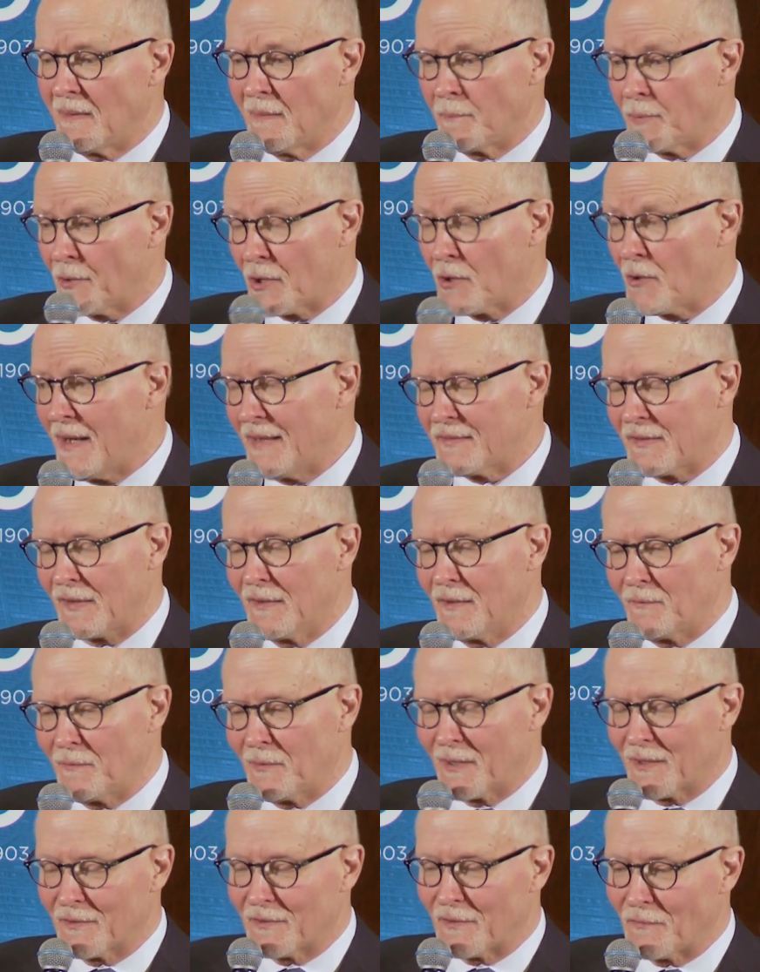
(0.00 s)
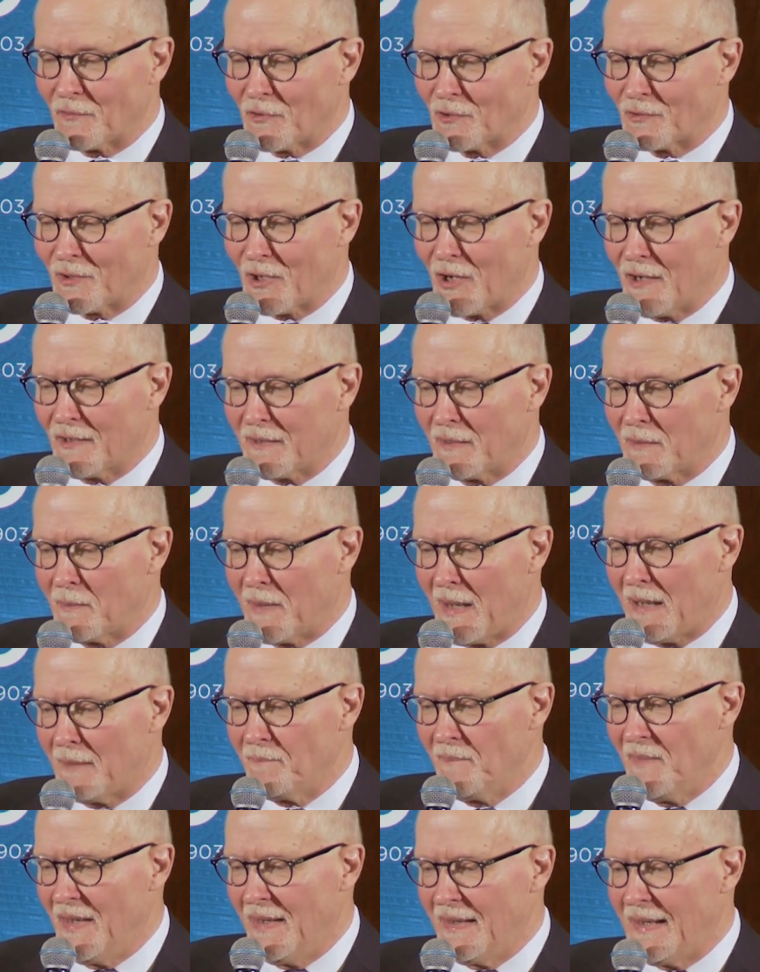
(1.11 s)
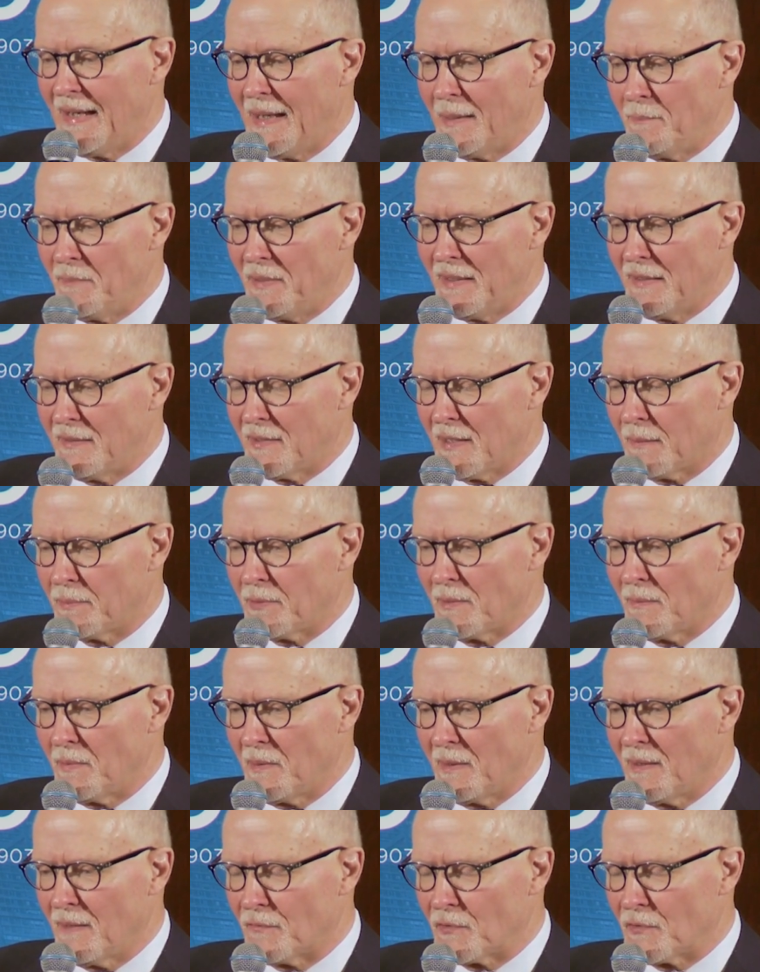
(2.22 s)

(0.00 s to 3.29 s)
progressive, because if you're talking about MBWB,